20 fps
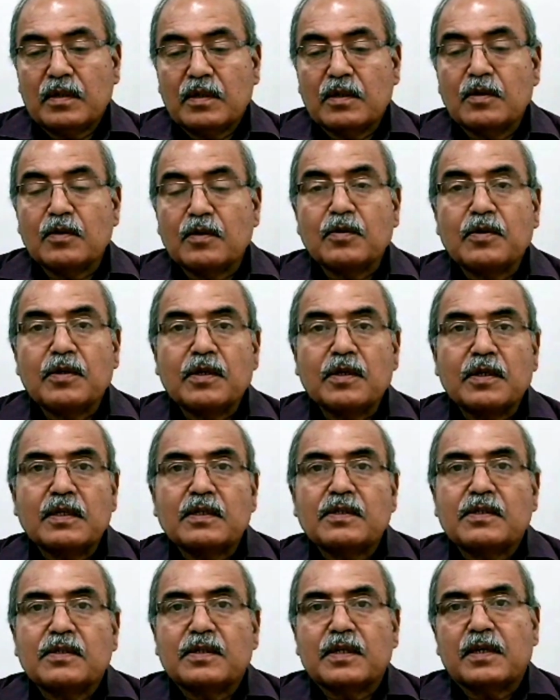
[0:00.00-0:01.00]
the
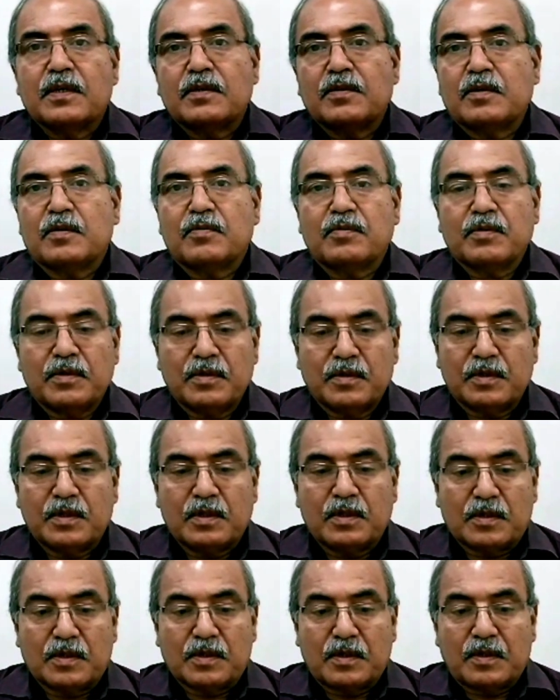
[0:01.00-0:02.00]
nutrition status of its
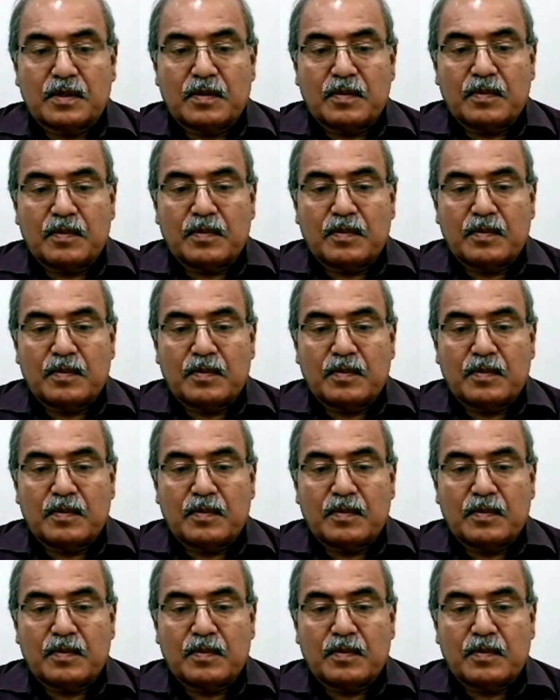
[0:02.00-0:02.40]
children.